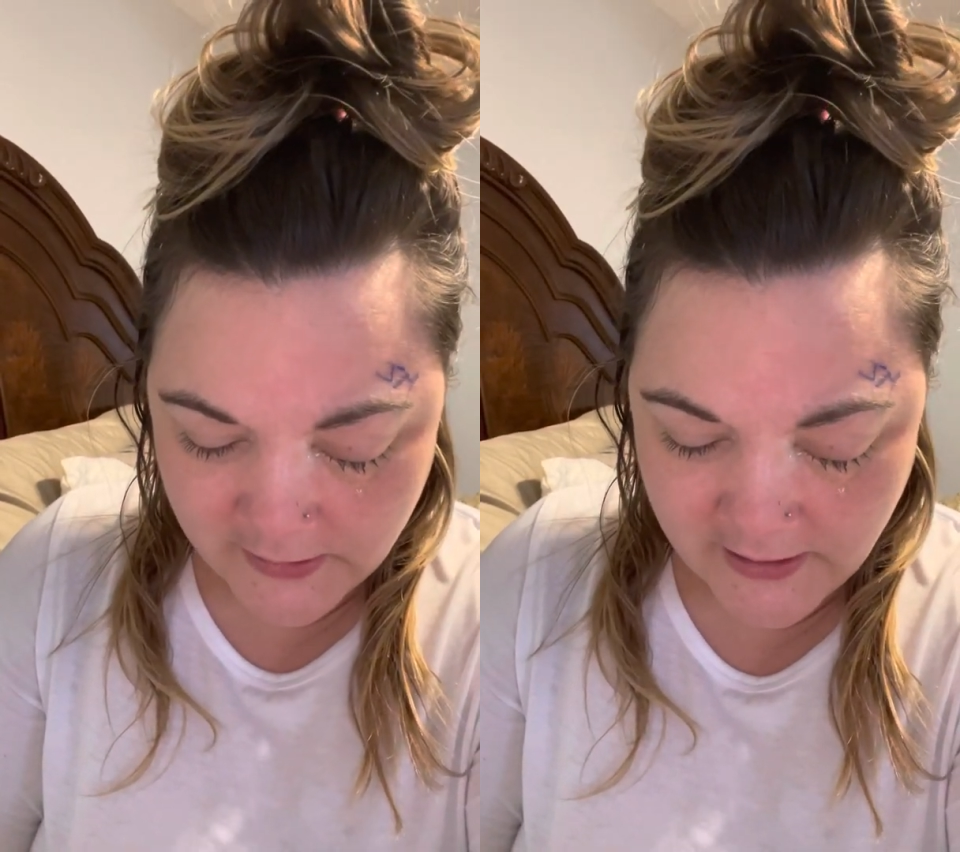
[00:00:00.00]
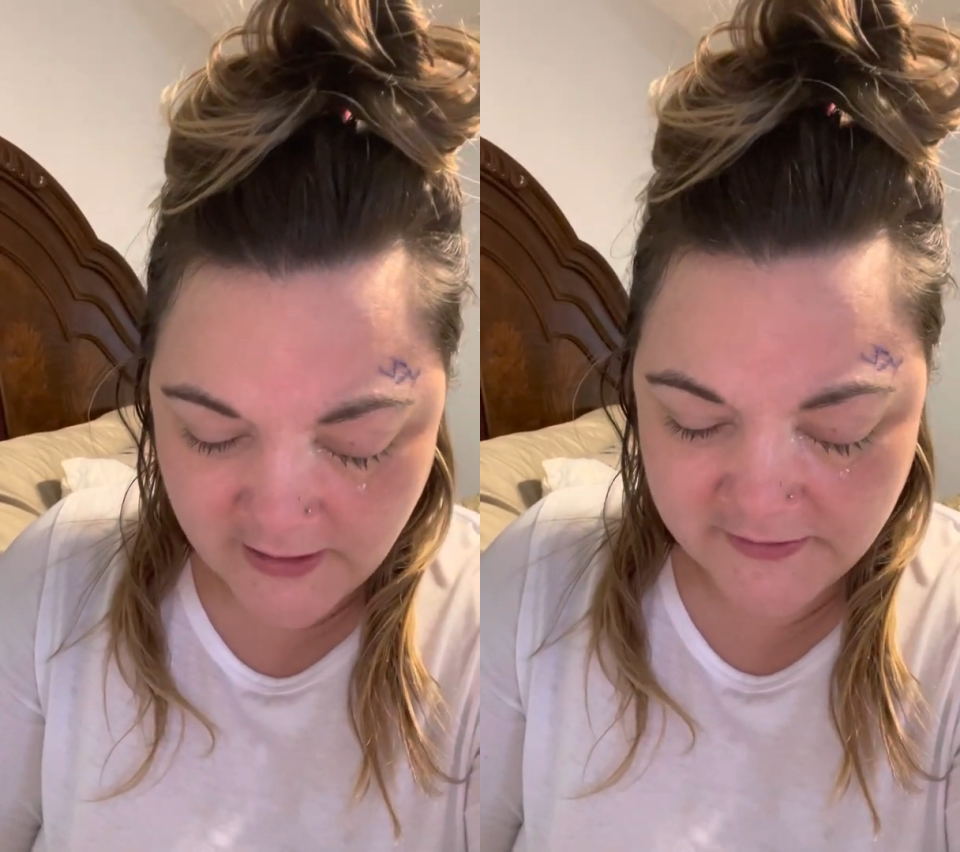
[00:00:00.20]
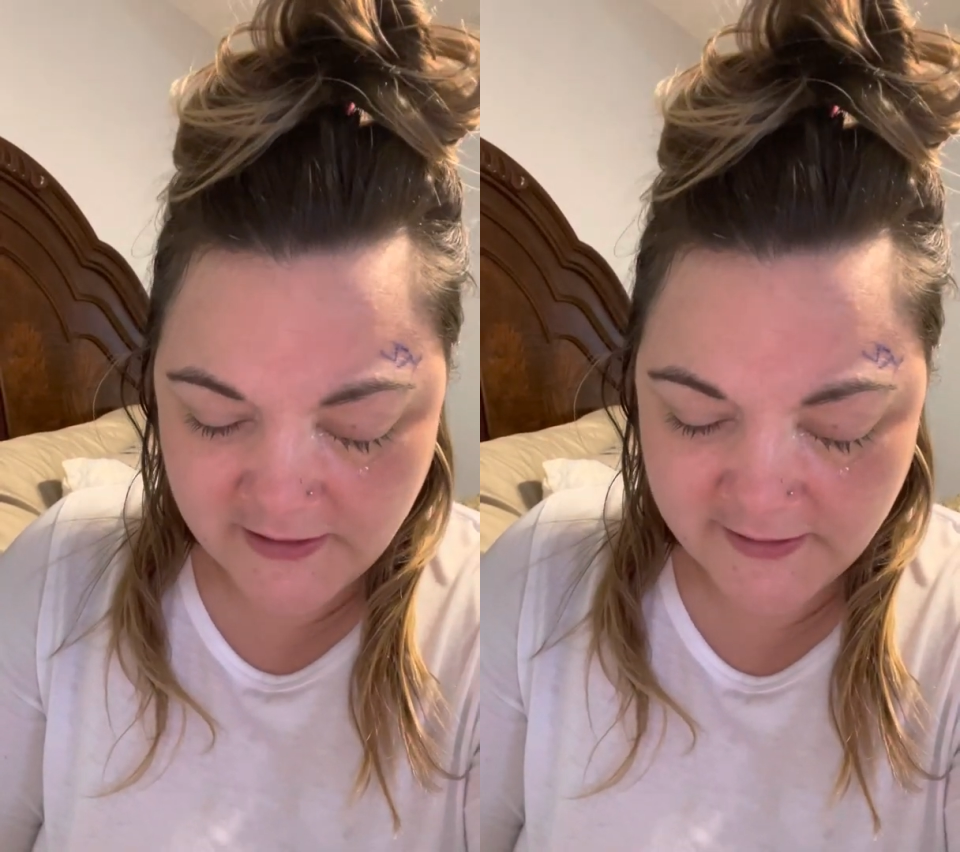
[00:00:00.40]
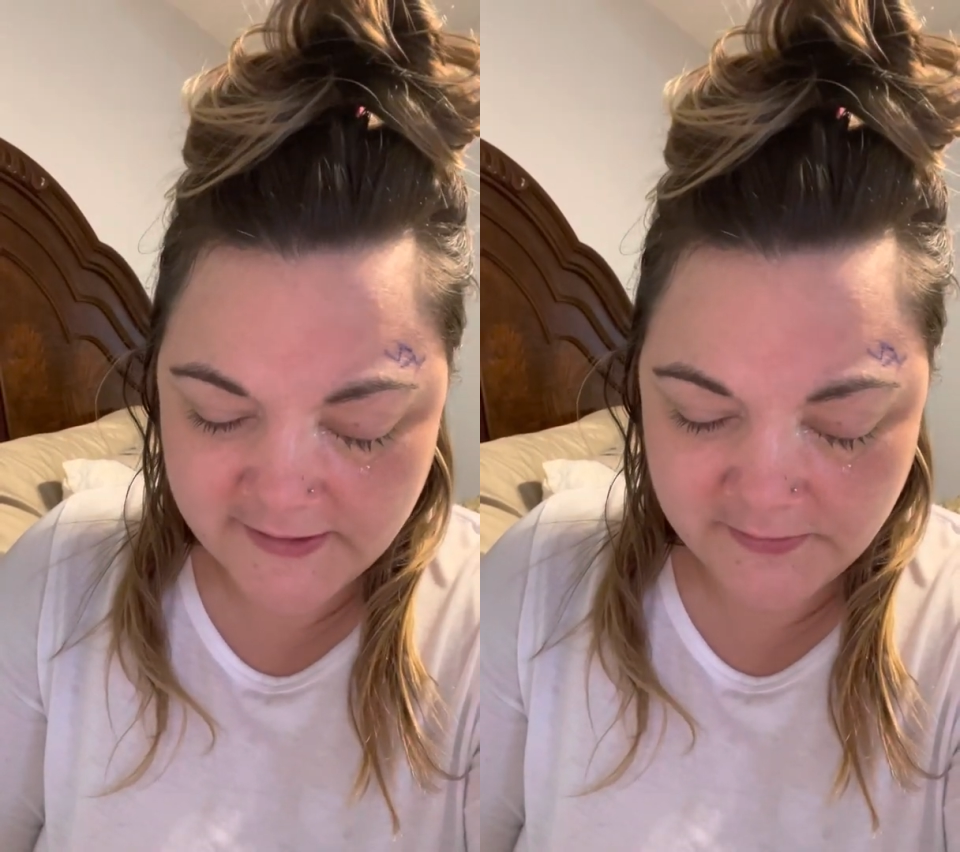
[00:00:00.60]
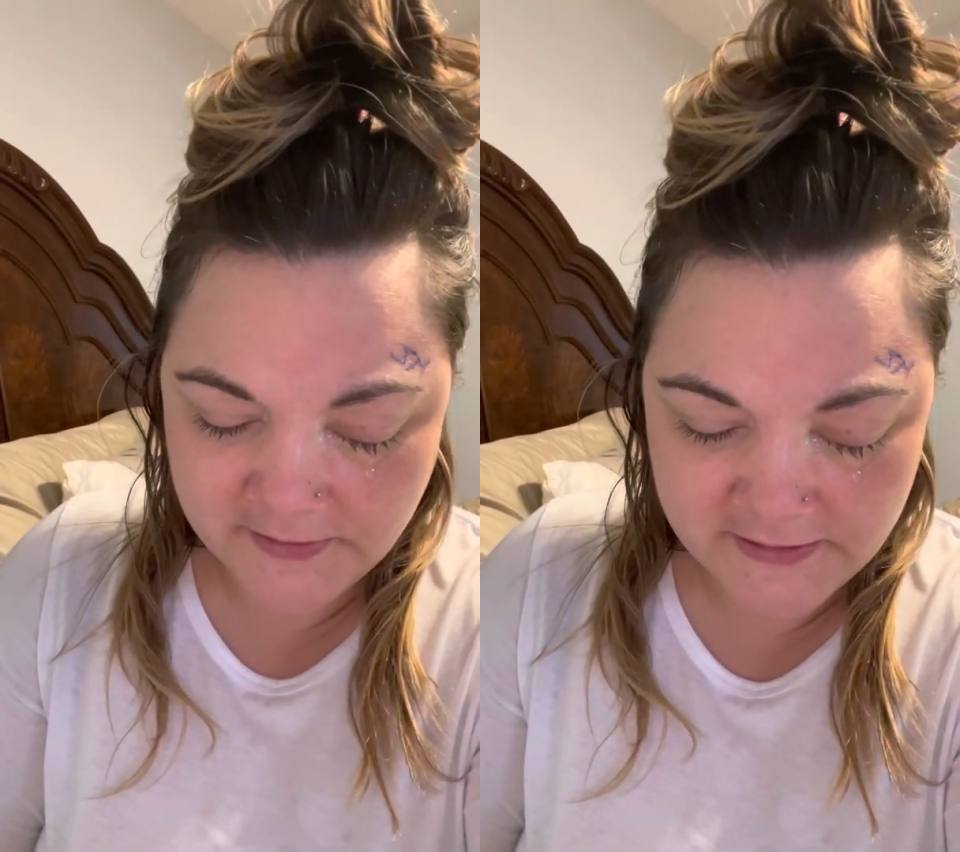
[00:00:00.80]
As I
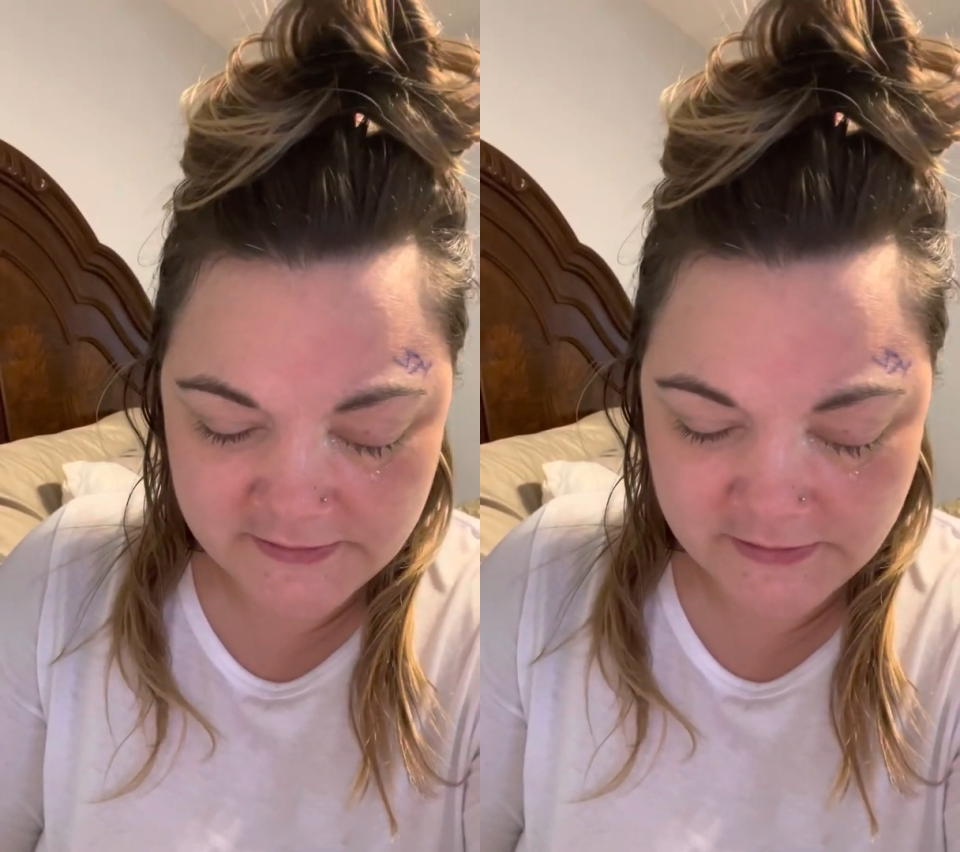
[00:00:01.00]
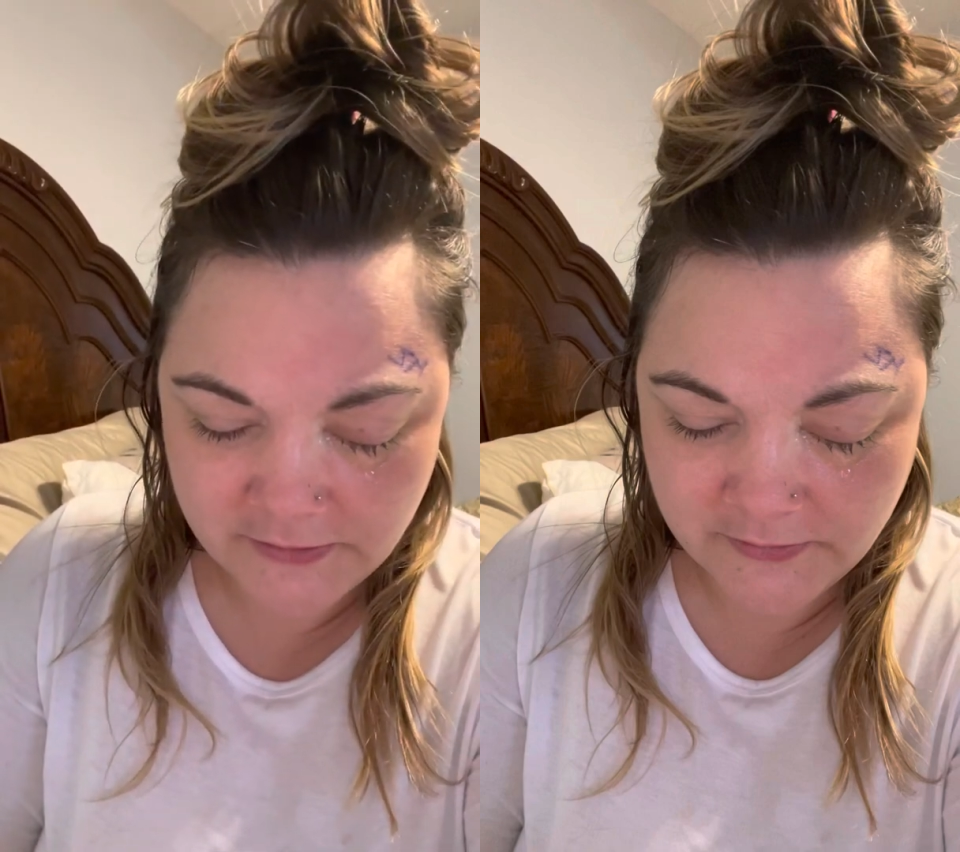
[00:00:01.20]
explained to you